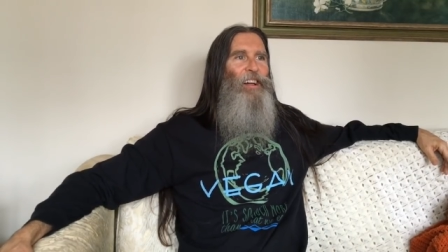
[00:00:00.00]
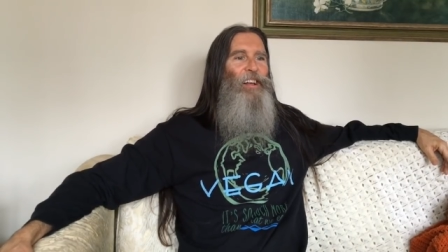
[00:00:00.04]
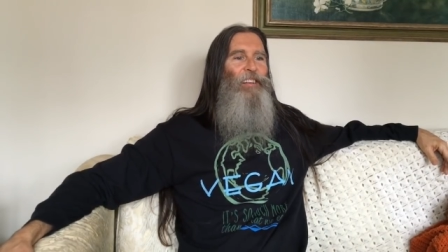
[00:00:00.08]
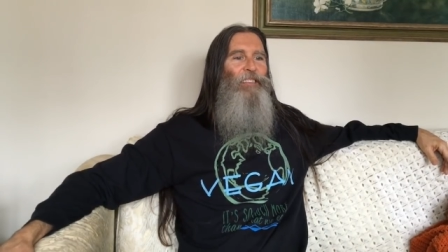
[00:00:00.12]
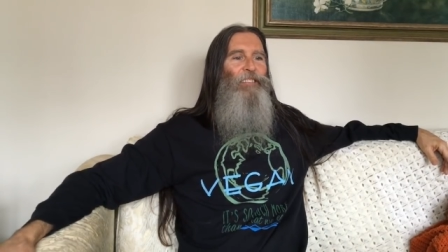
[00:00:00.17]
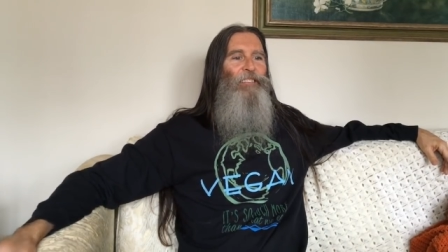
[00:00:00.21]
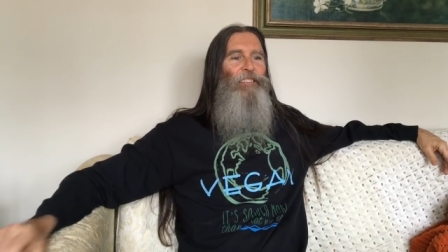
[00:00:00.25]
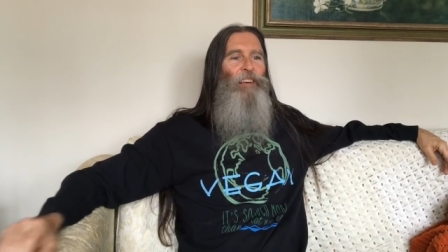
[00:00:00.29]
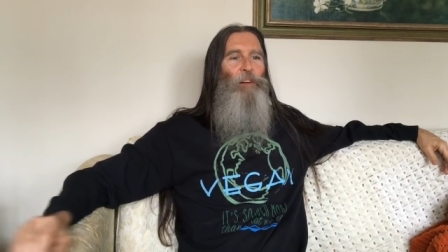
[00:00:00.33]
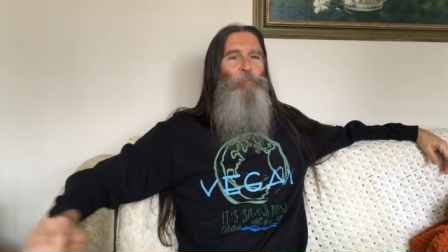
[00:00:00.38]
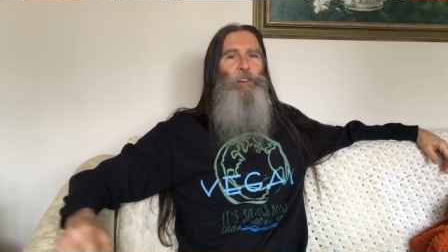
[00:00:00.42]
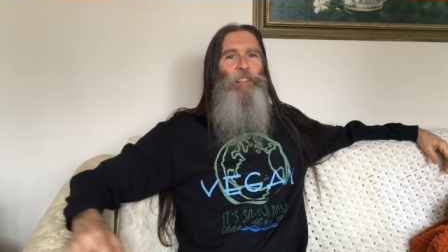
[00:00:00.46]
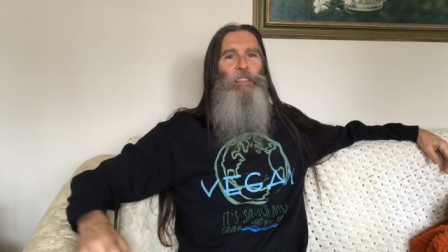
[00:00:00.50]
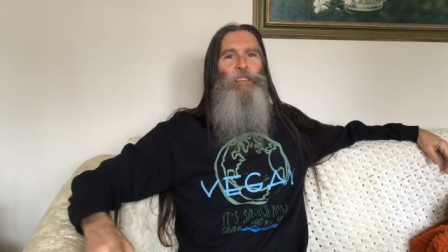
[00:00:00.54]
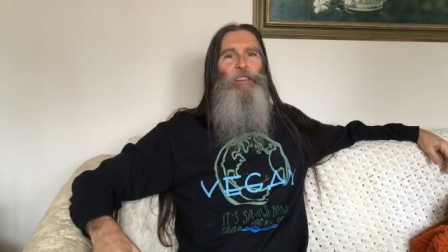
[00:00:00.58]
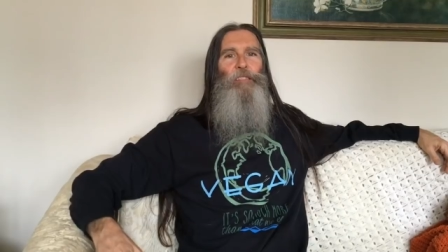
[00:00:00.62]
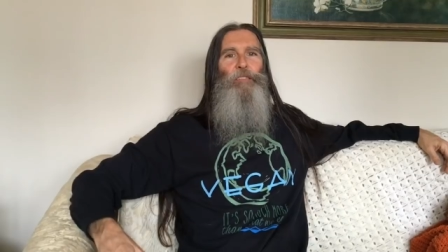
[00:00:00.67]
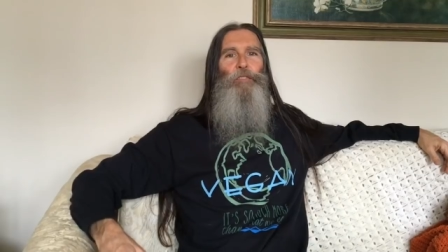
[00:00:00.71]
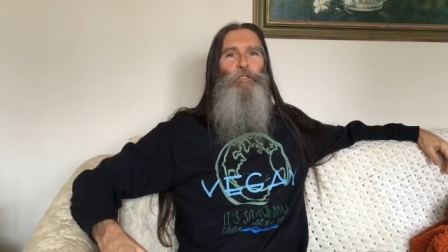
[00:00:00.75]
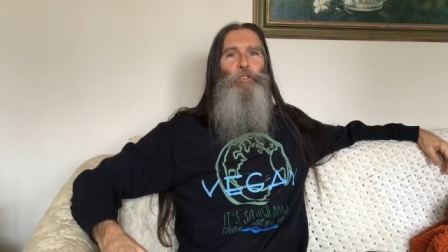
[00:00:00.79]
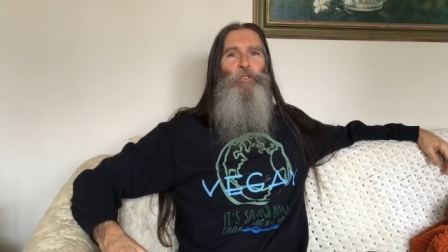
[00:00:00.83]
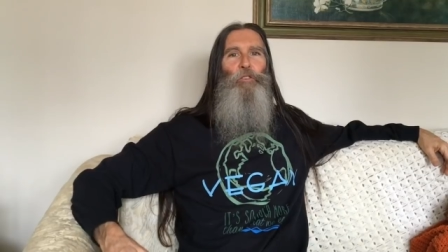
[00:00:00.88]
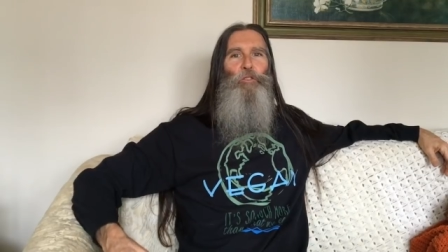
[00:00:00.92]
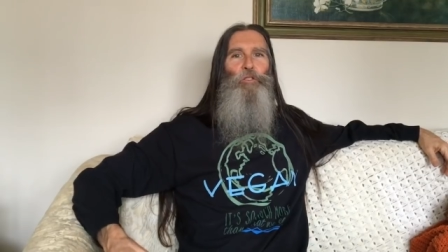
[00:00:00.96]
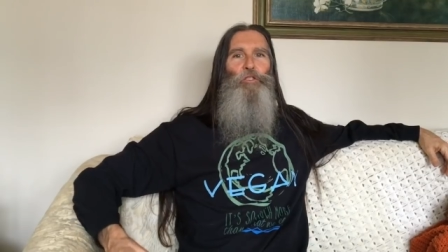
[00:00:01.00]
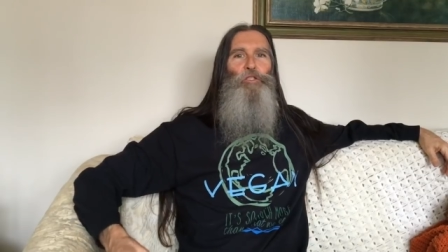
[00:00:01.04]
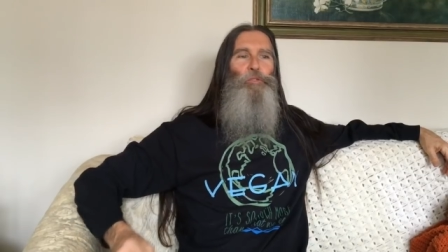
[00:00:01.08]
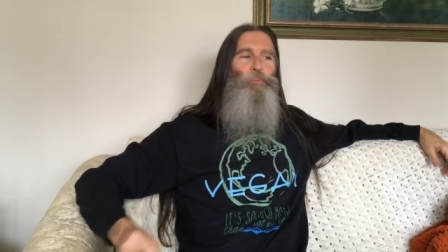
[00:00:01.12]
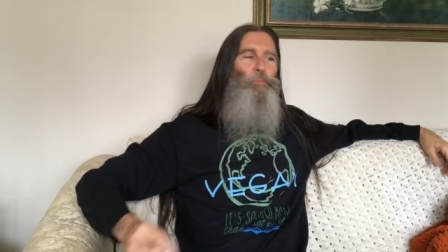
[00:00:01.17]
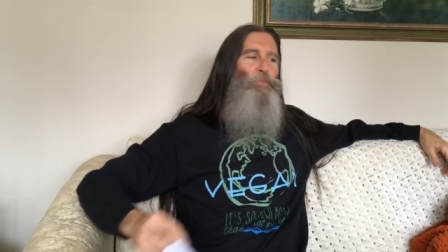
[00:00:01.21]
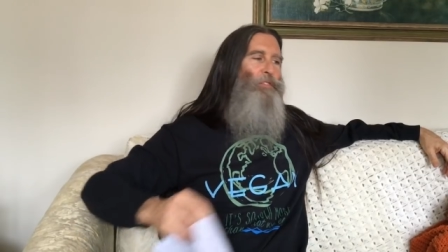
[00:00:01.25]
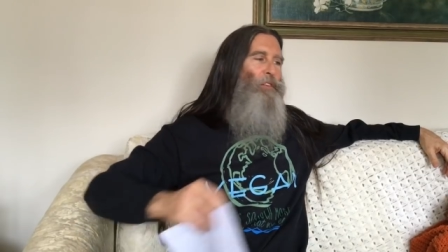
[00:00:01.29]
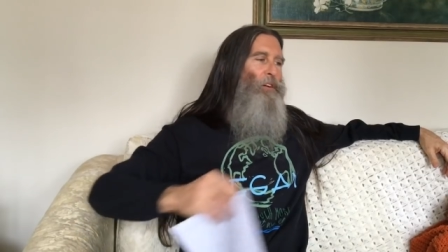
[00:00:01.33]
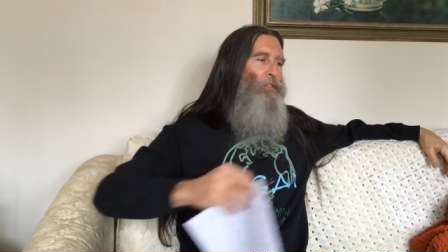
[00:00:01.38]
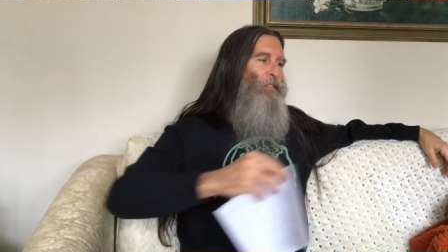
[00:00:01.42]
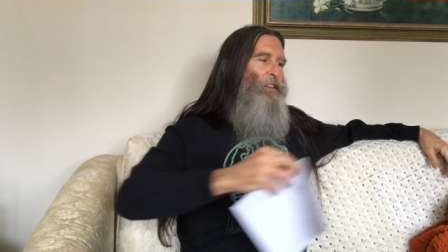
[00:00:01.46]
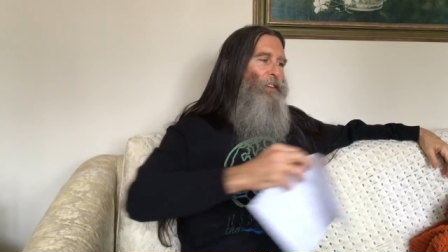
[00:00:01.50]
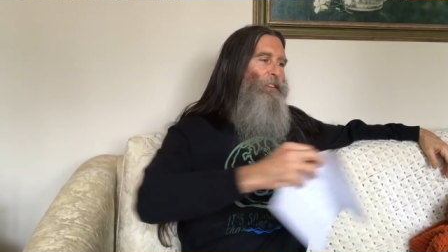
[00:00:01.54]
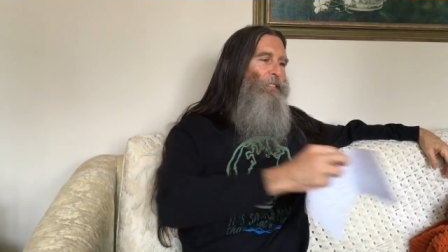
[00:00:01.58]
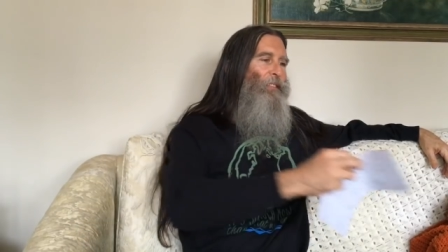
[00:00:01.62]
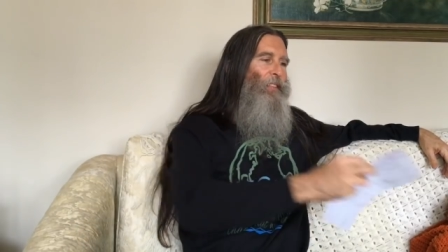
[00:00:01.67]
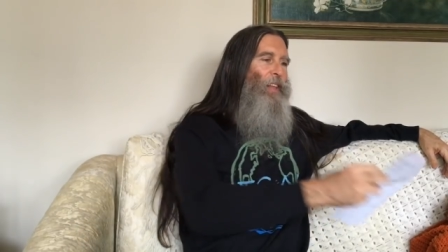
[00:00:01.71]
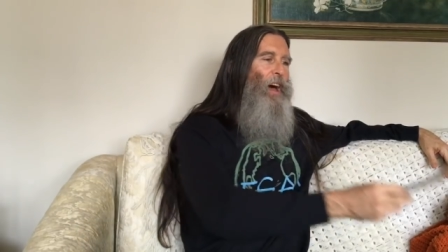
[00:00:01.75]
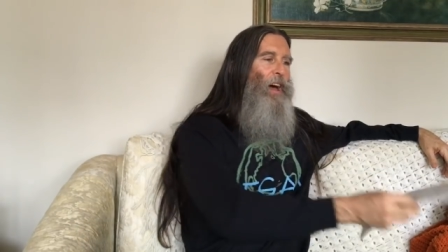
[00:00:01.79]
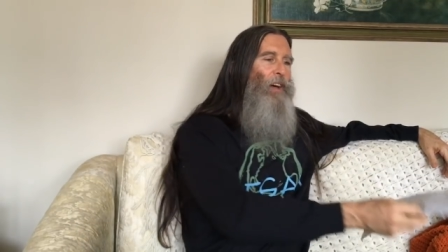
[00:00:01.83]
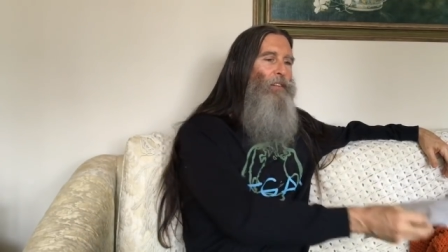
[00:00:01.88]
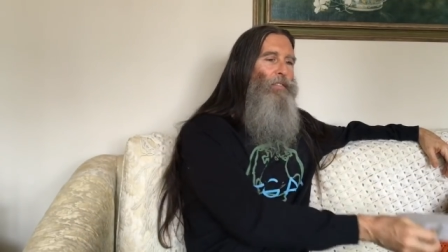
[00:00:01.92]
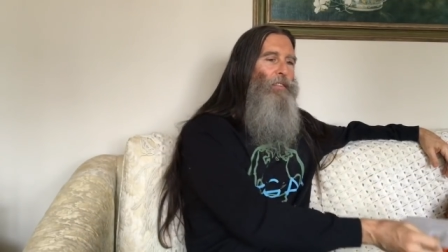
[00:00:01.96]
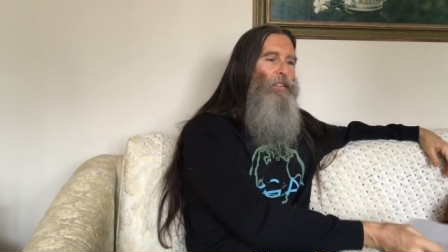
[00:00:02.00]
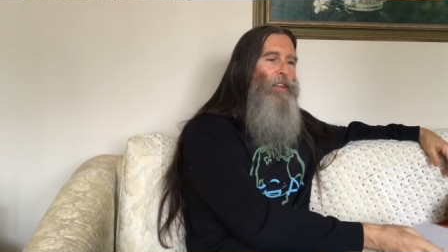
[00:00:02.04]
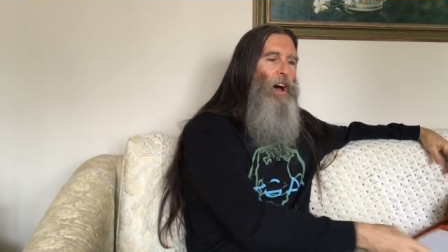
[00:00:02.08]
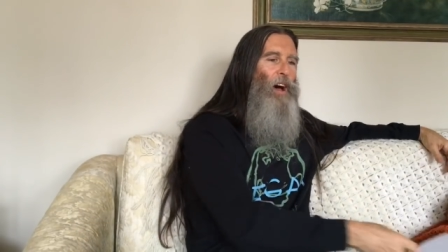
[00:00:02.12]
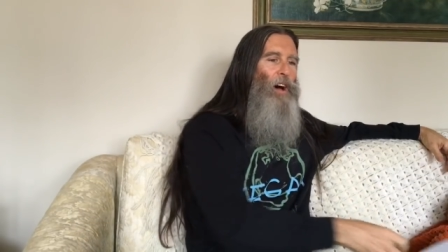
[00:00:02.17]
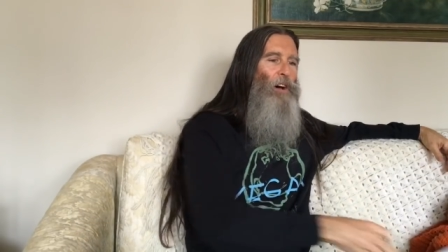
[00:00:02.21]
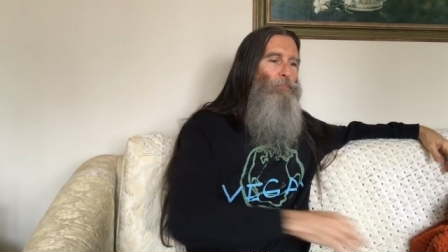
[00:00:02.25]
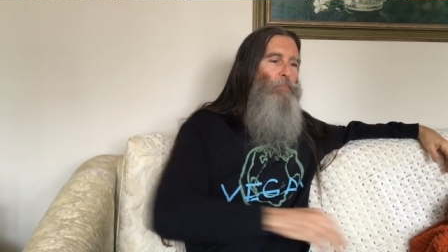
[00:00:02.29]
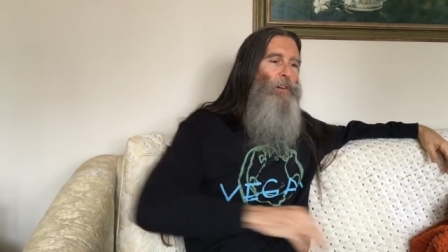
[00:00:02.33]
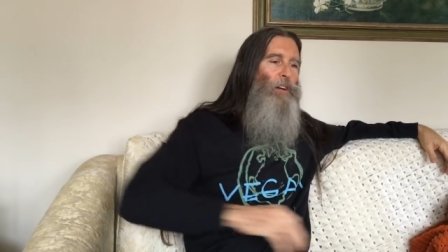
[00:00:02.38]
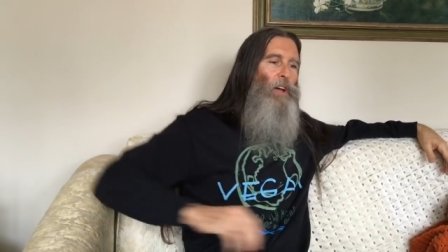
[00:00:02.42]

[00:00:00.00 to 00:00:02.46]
is some of these groups on this lifestyle